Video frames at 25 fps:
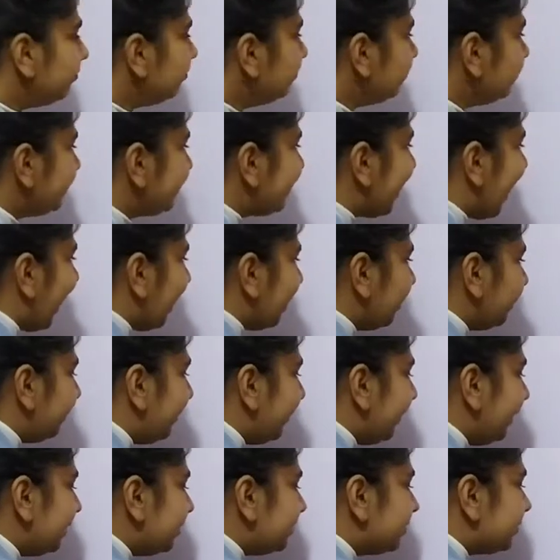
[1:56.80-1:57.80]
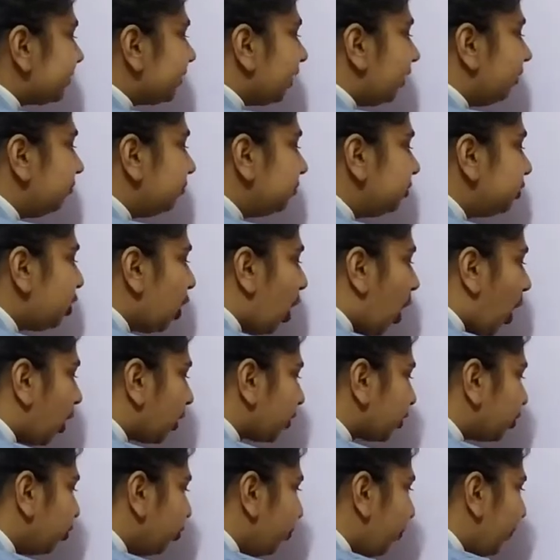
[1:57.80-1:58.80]
am typing some
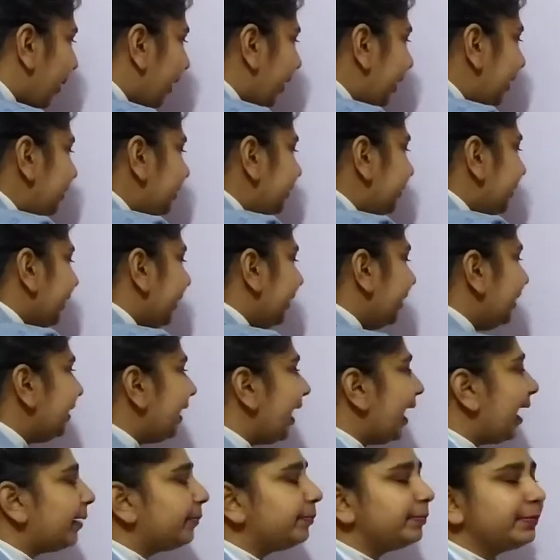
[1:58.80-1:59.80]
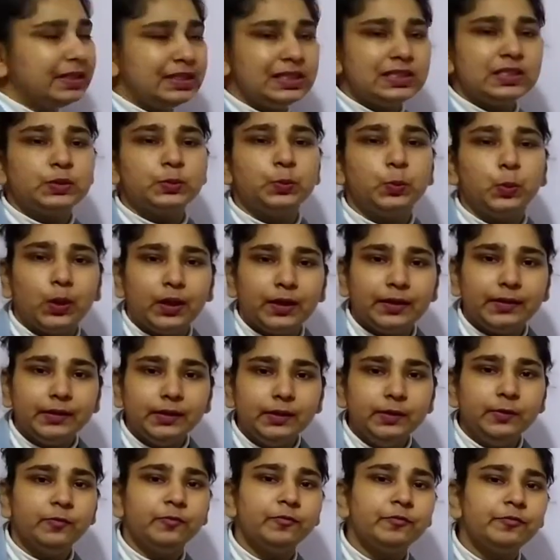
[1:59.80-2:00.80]
document in MS
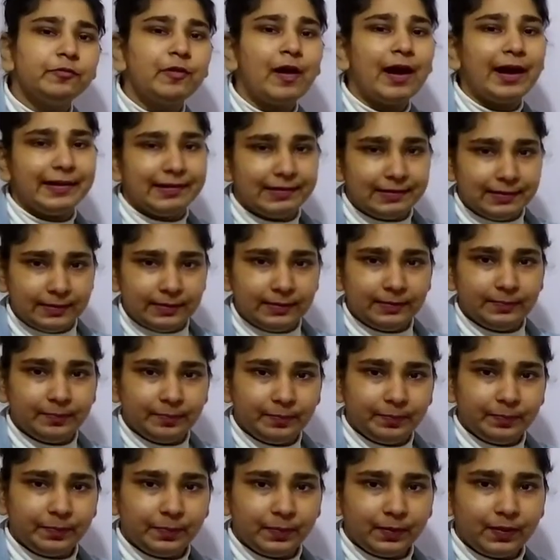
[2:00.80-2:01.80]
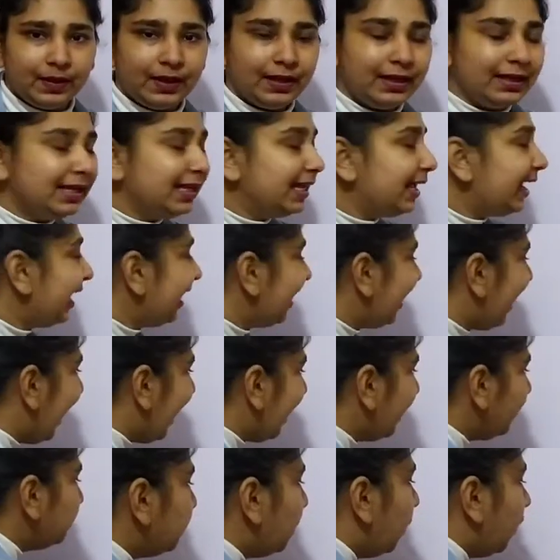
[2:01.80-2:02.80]
Word file.
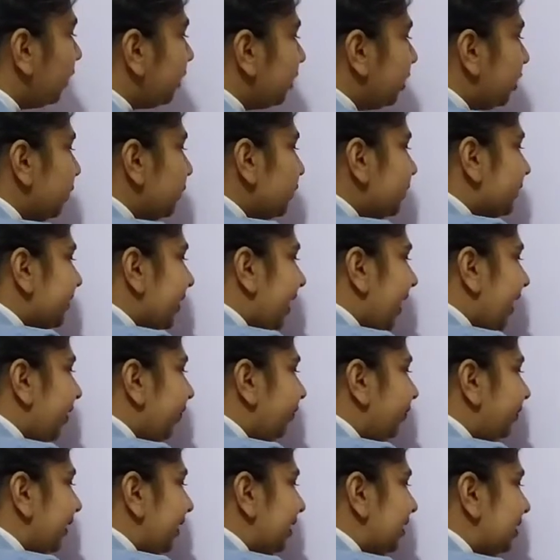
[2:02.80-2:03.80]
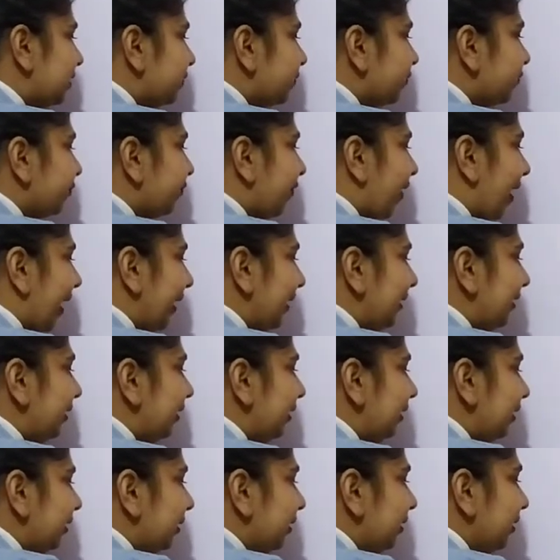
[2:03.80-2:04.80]
I want to save this file
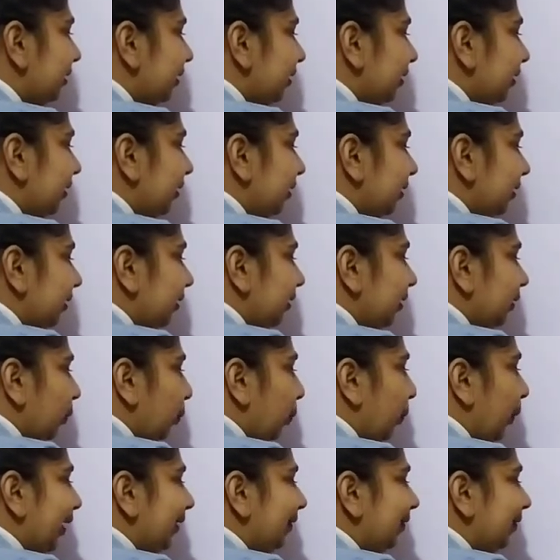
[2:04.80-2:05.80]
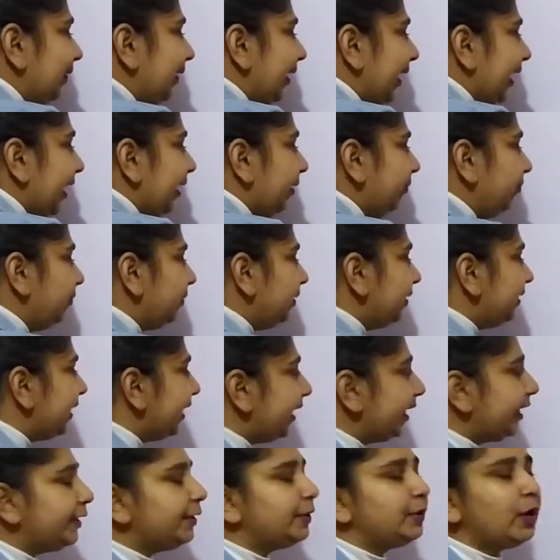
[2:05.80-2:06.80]
with name
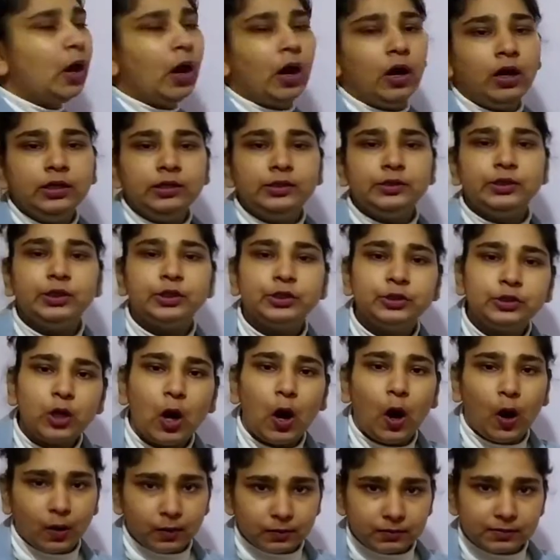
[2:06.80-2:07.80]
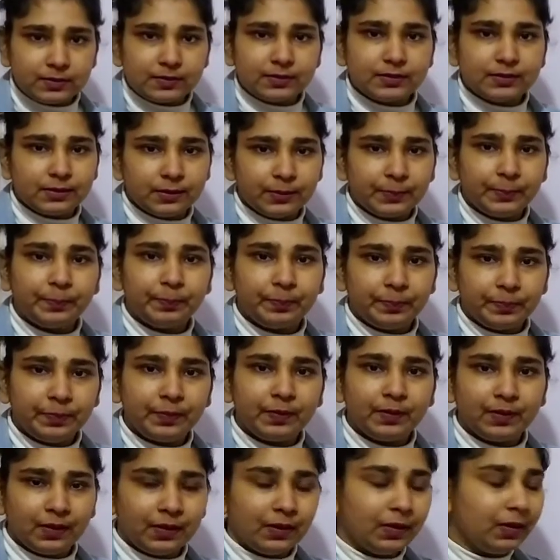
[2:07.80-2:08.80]
d.docs.
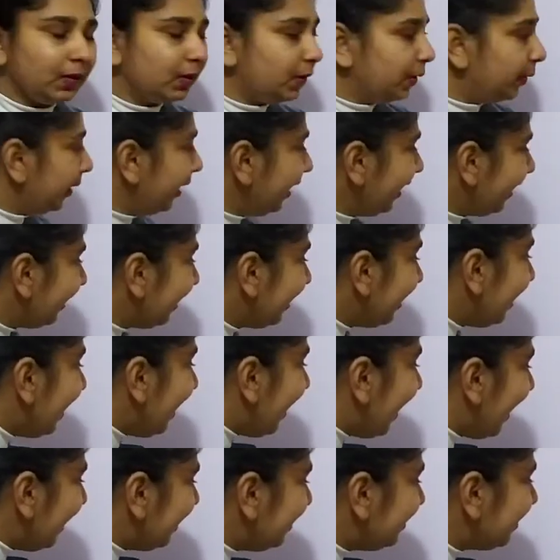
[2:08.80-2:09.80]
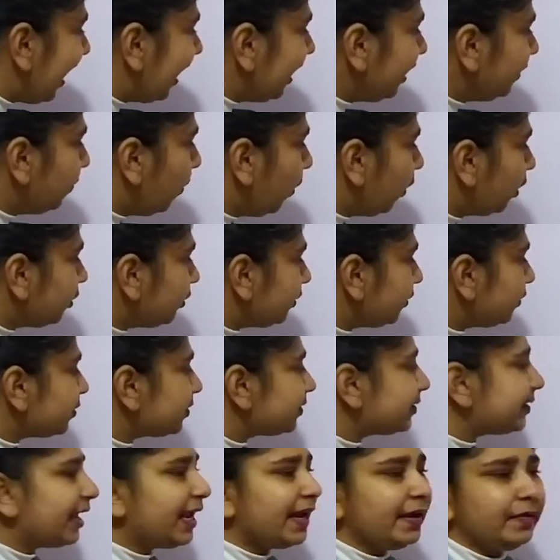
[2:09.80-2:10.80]
Okay, and I want to
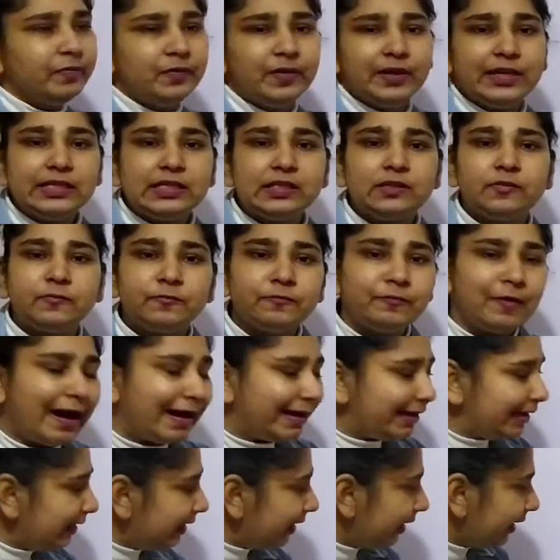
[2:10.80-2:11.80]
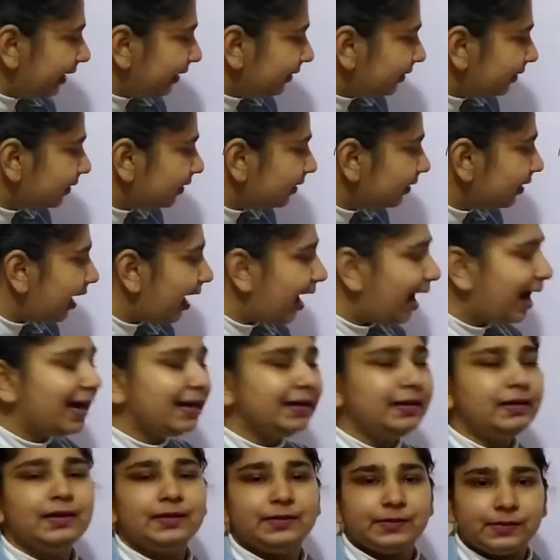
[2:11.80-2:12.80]
save this file in the
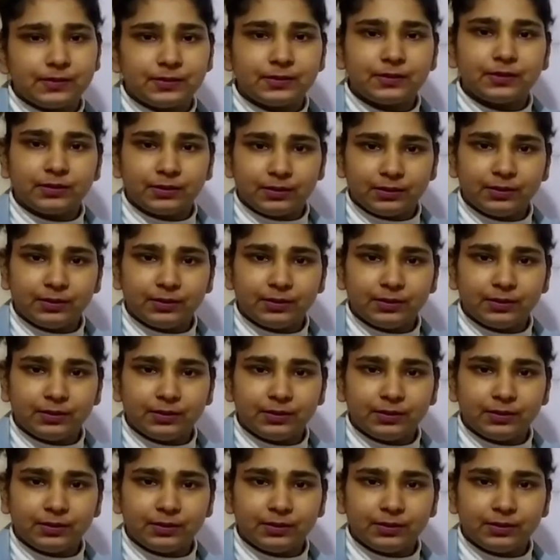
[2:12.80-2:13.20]
hard disk.